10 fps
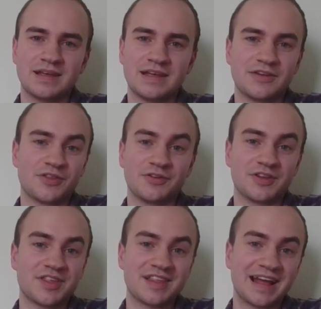He doesn't
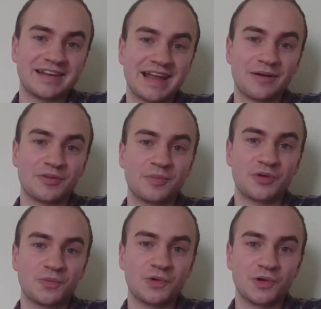understand how the
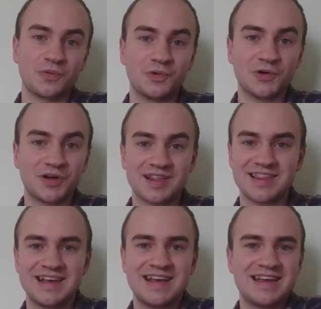modern world
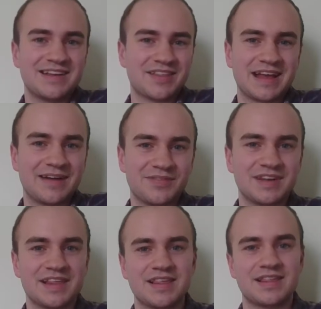works. He doesn't have the
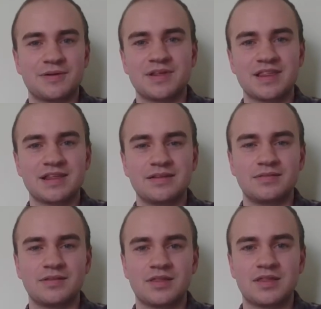necessary
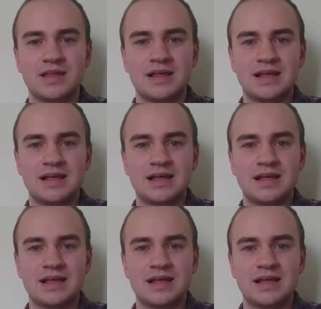skills.